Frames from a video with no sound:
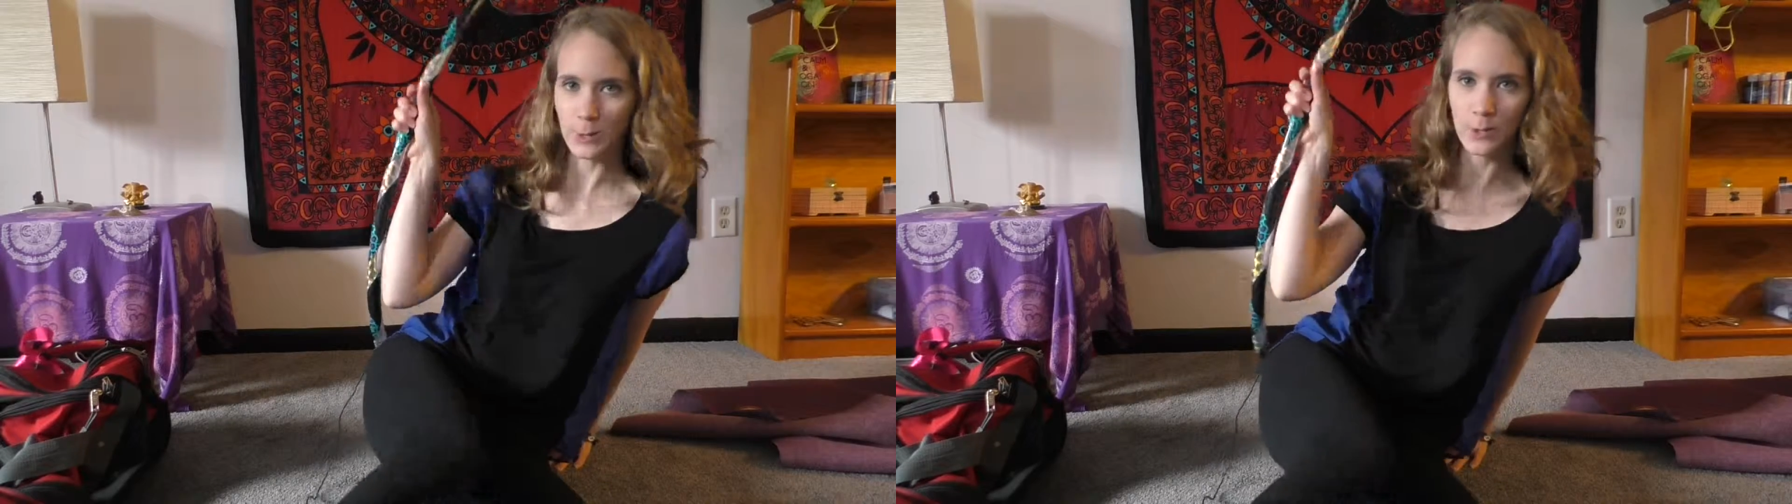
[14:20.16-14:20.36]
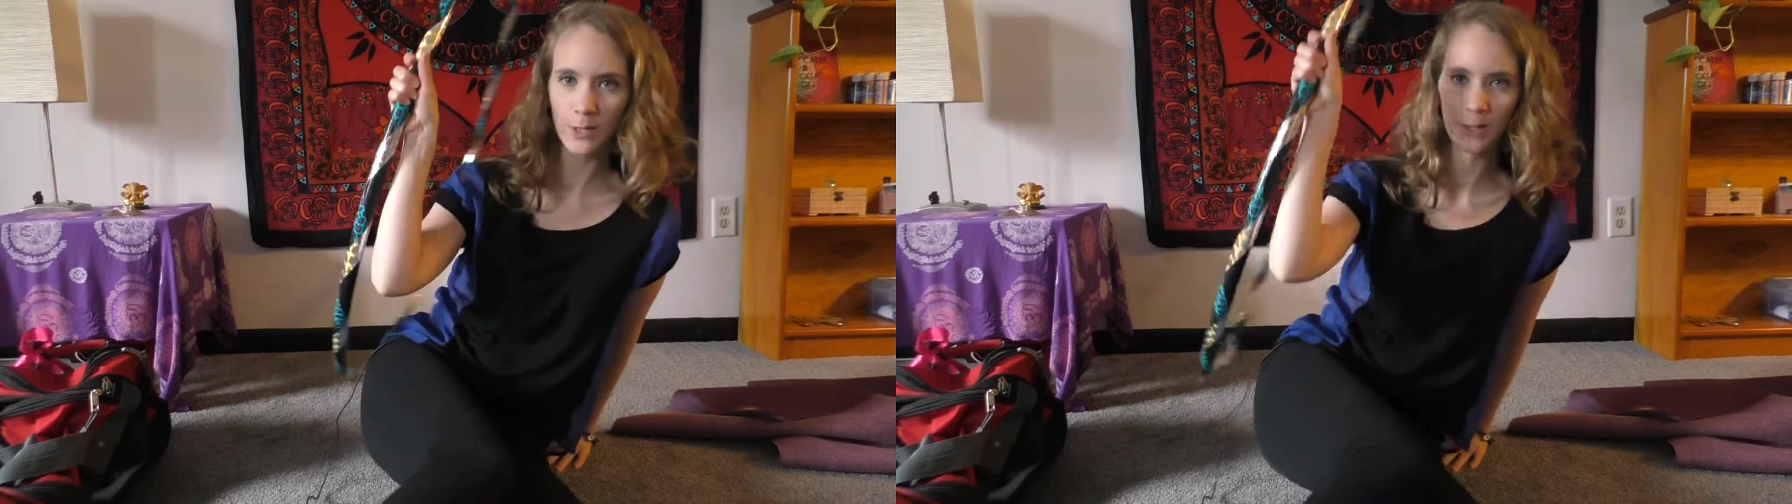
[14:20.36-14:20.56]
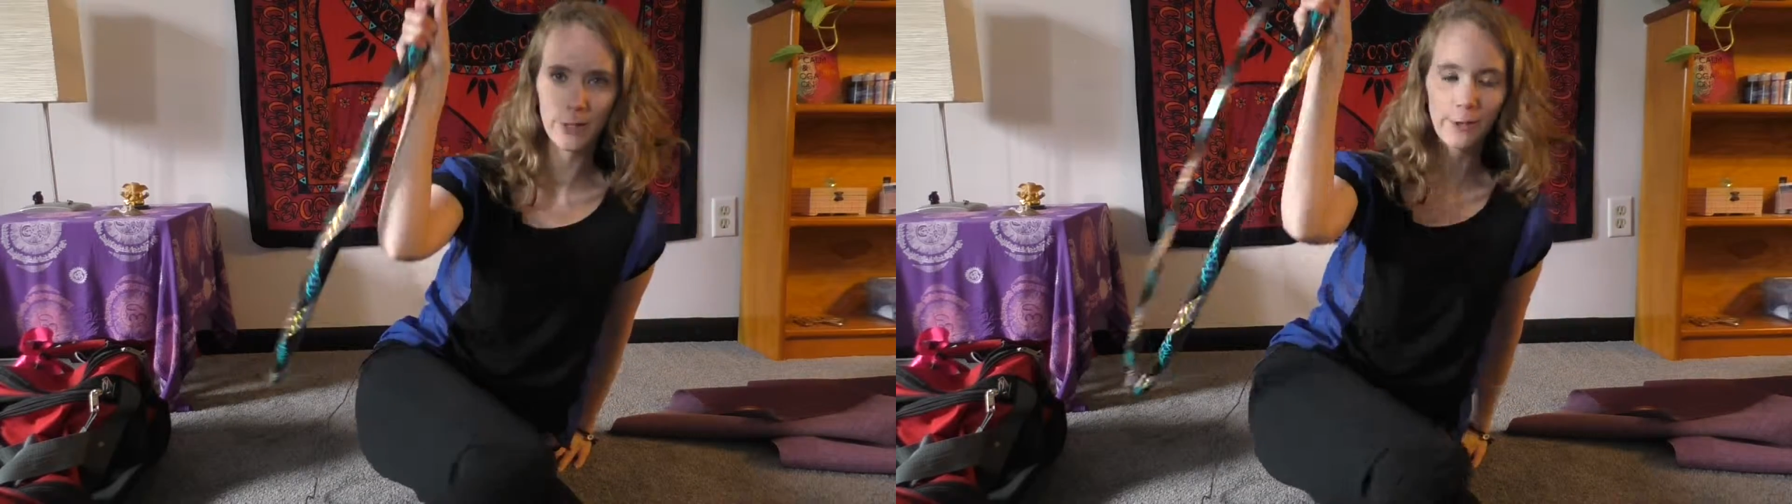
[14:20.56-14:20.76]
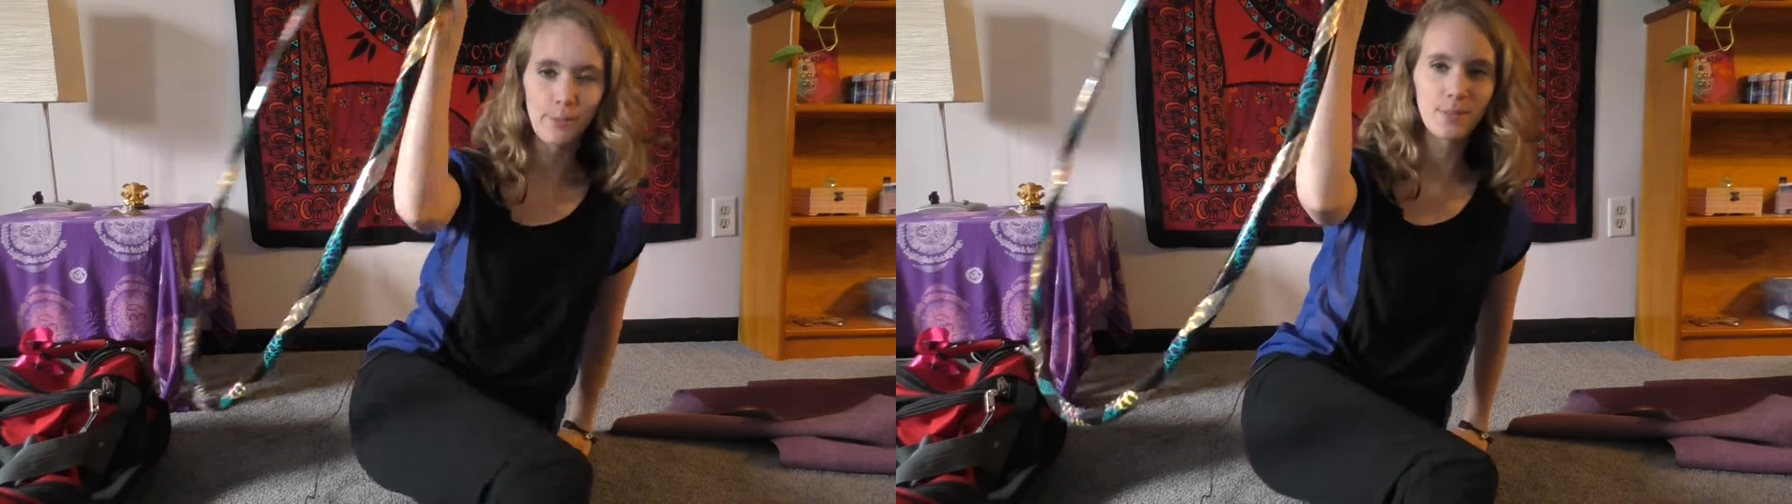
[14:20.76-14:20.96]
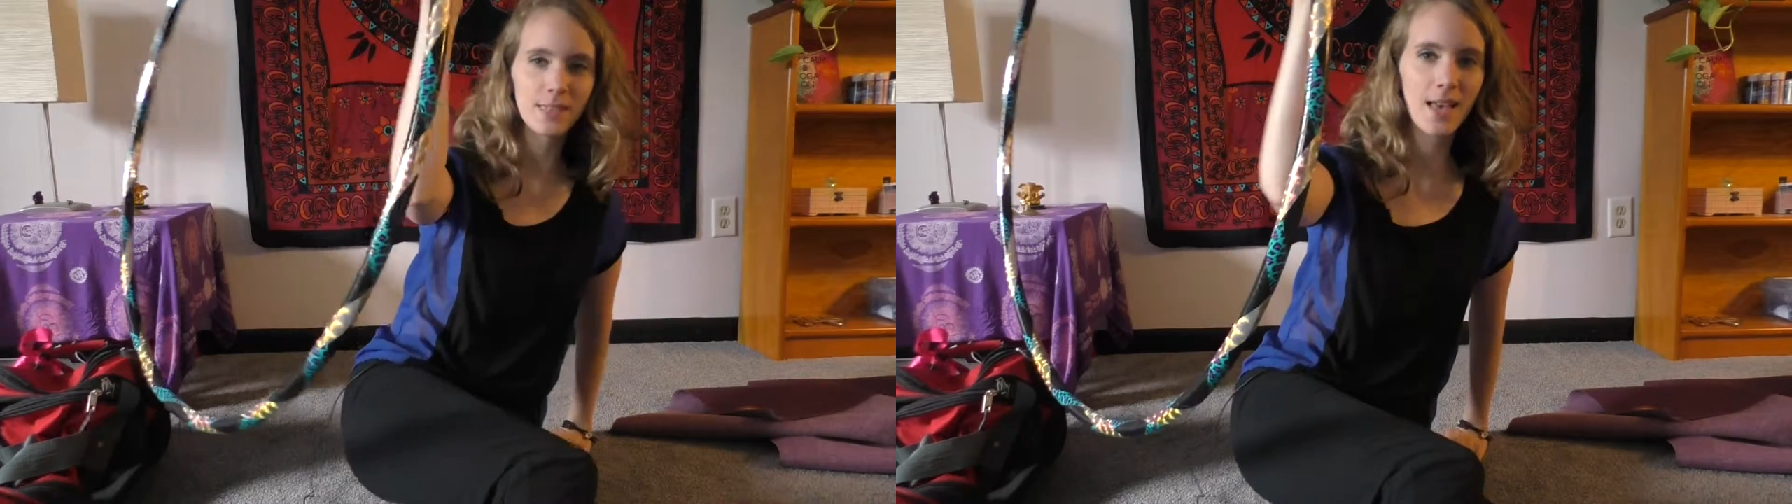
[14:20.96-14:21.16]
hula
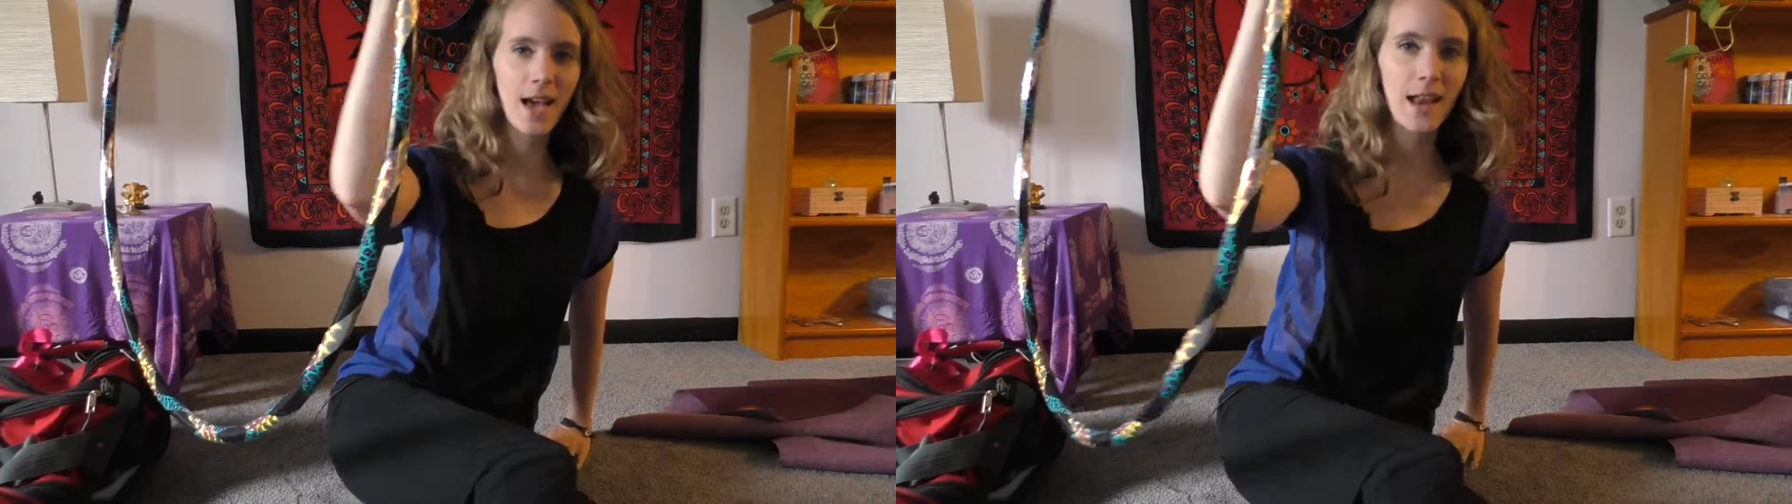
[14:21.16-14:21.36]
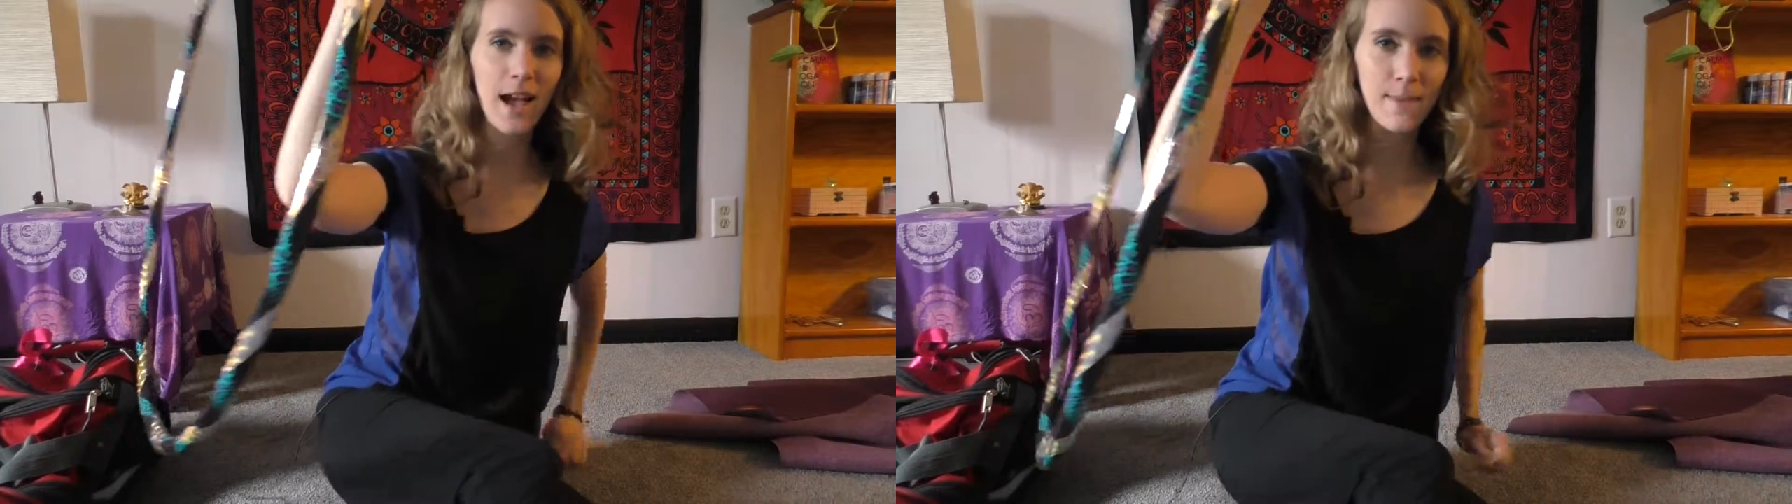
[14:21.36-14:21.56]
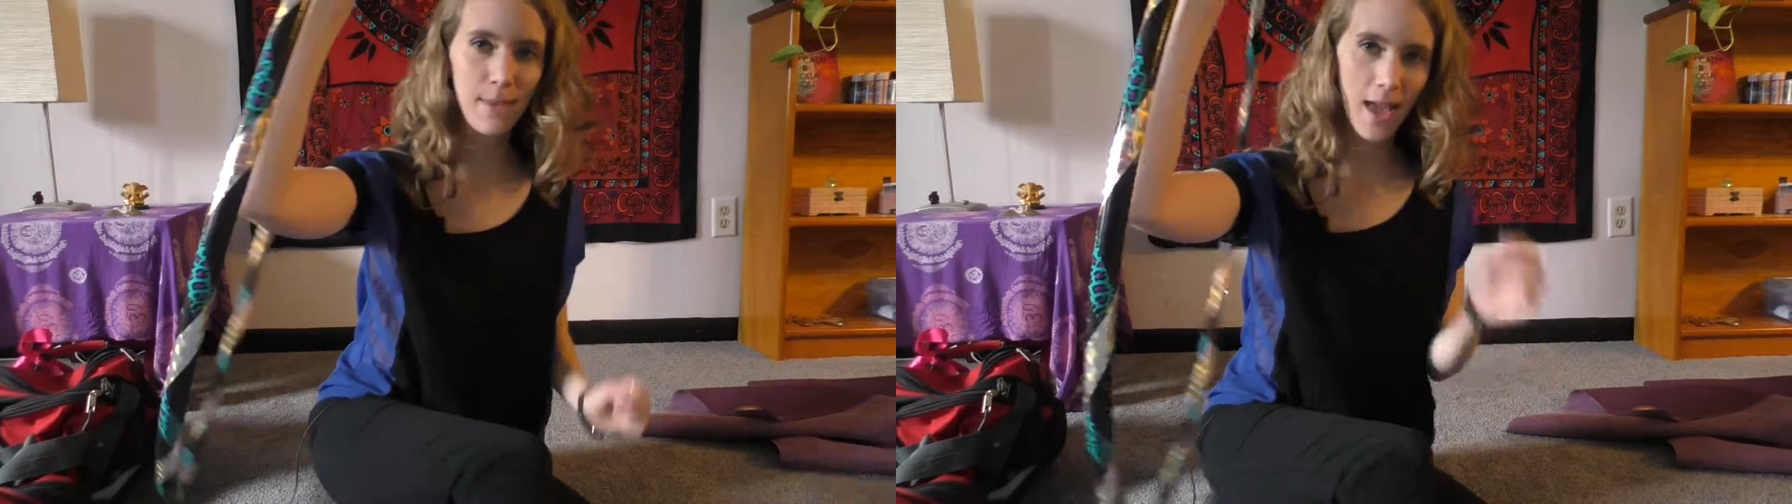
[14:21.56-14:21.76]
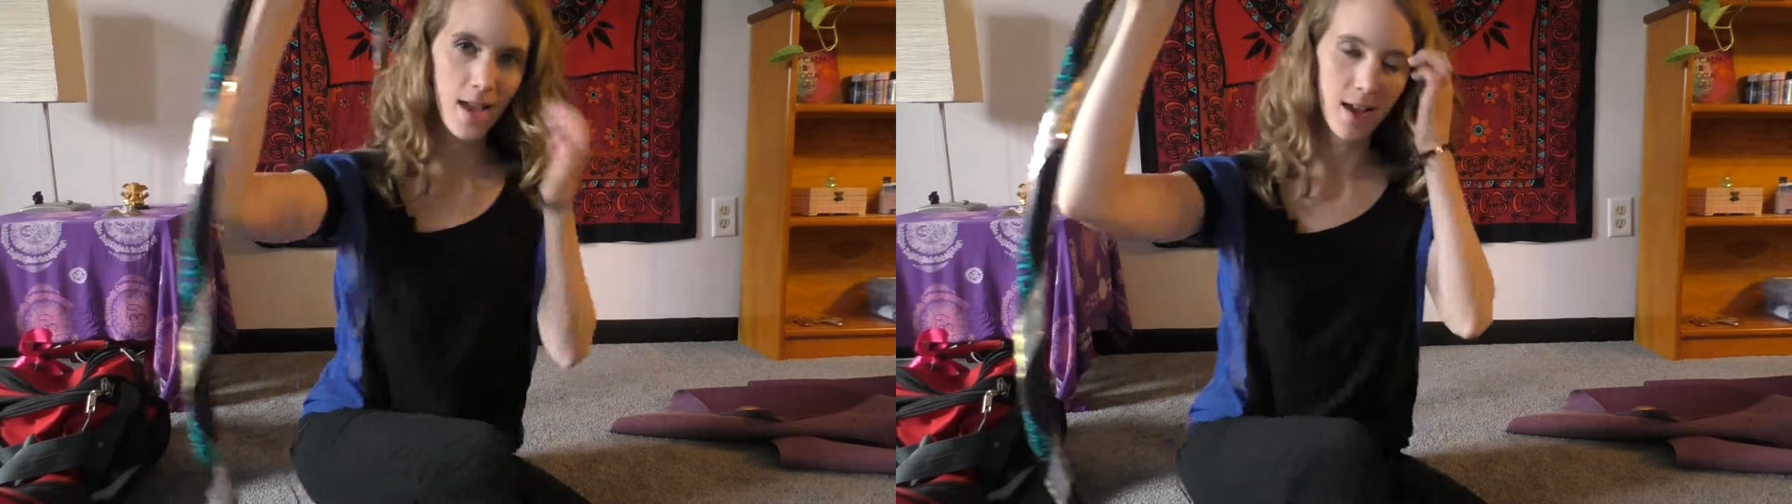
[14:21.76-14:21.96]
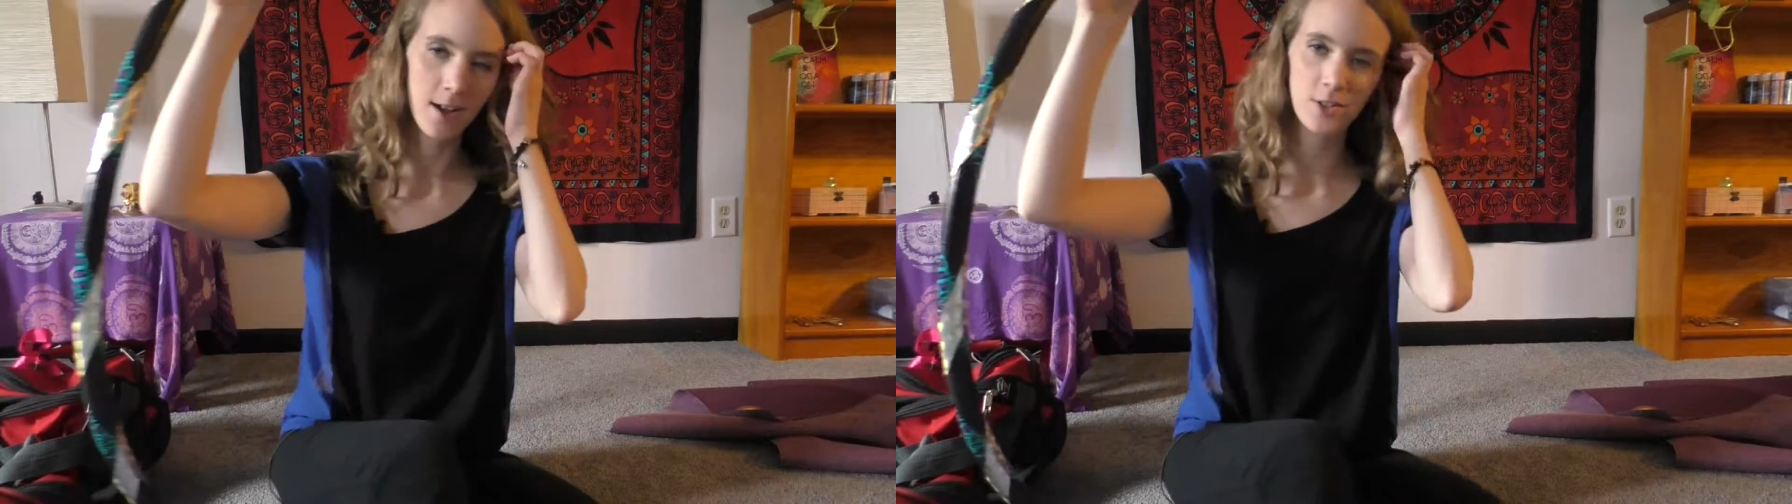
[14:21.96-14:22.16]
hoops that I
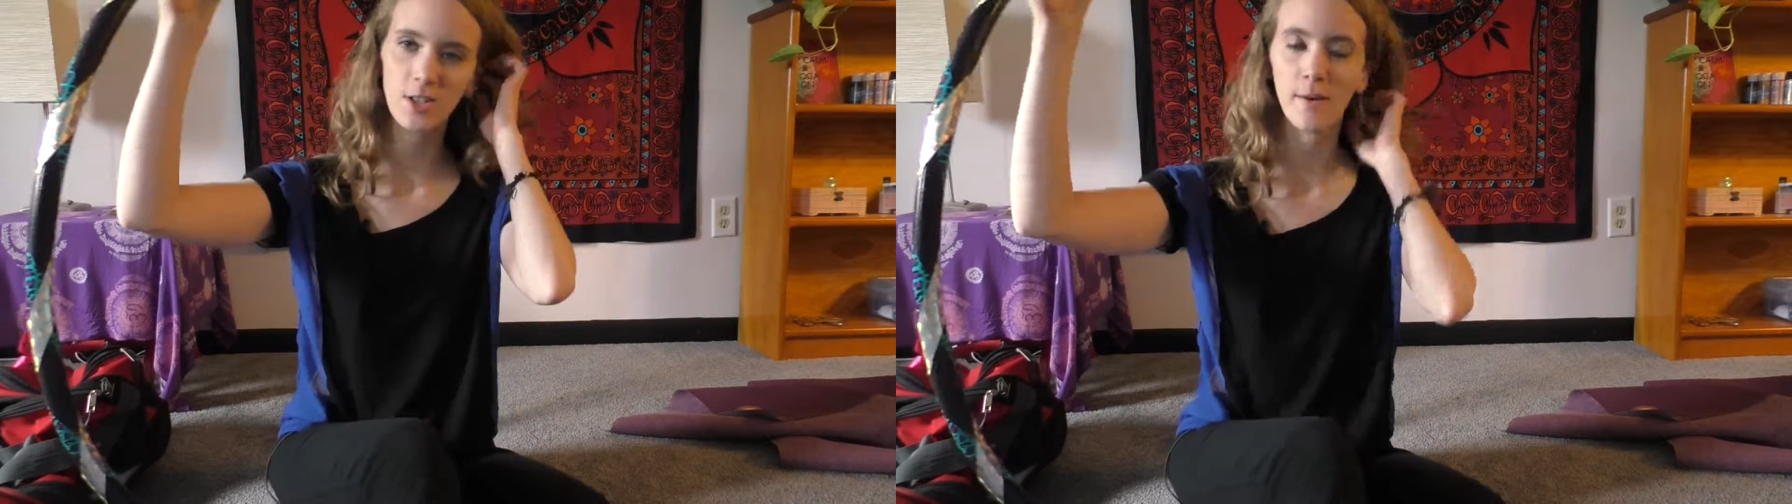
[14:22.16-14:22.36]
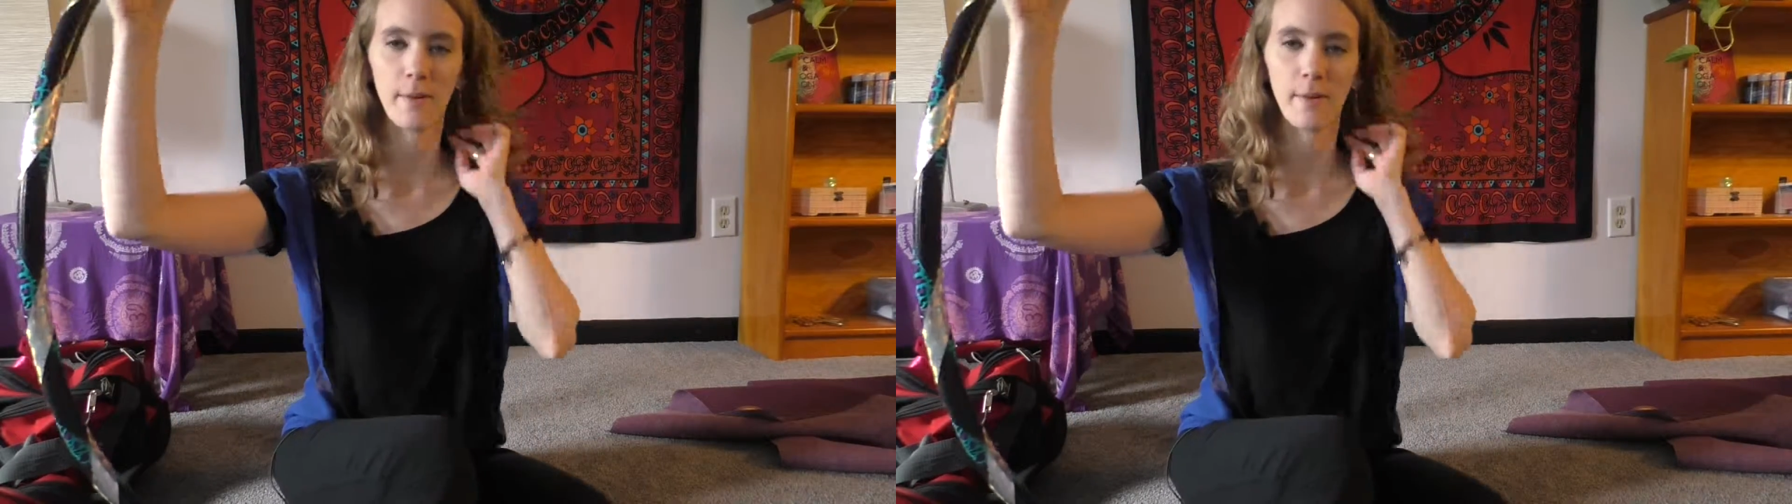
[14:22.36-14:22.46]
make actually